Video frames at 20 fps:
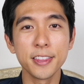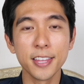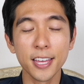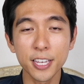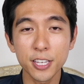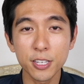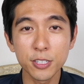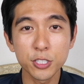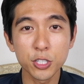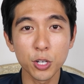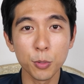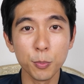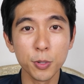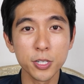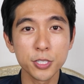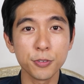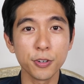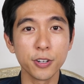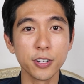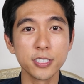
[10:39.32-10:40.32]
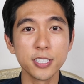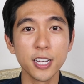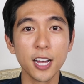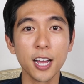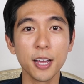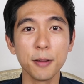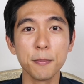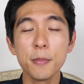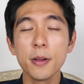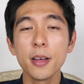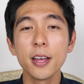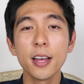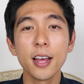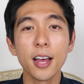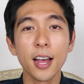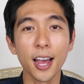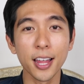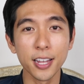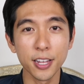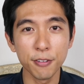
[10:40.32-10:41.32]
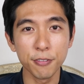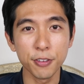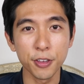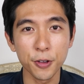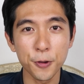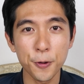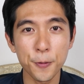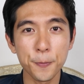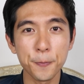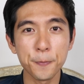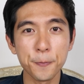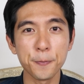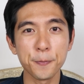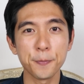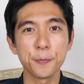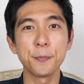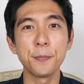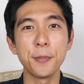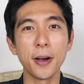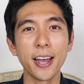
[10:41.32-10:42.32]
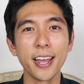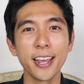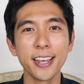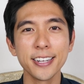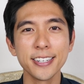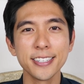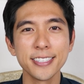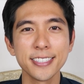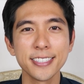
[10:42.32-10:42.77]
Thank you so much for your time. I love you. Bye.